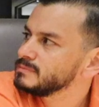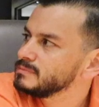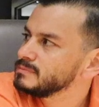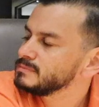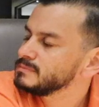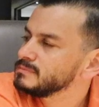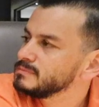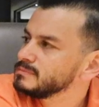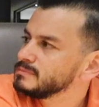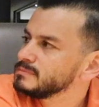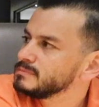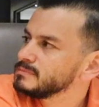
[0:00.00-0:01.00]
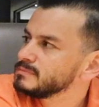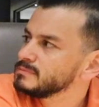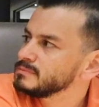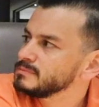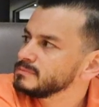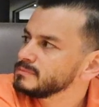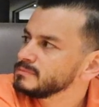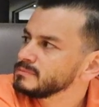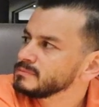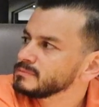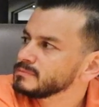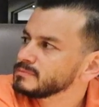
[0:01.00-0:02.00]

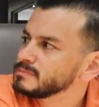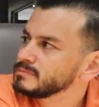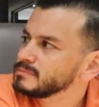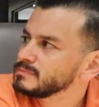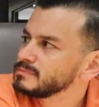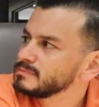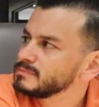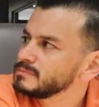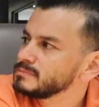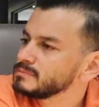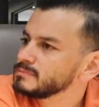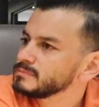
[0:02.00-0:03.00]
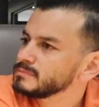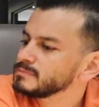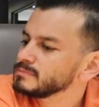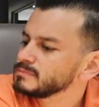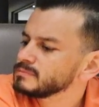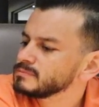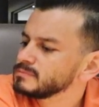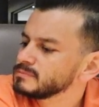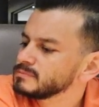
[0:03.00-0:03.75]
This person isn't speaking.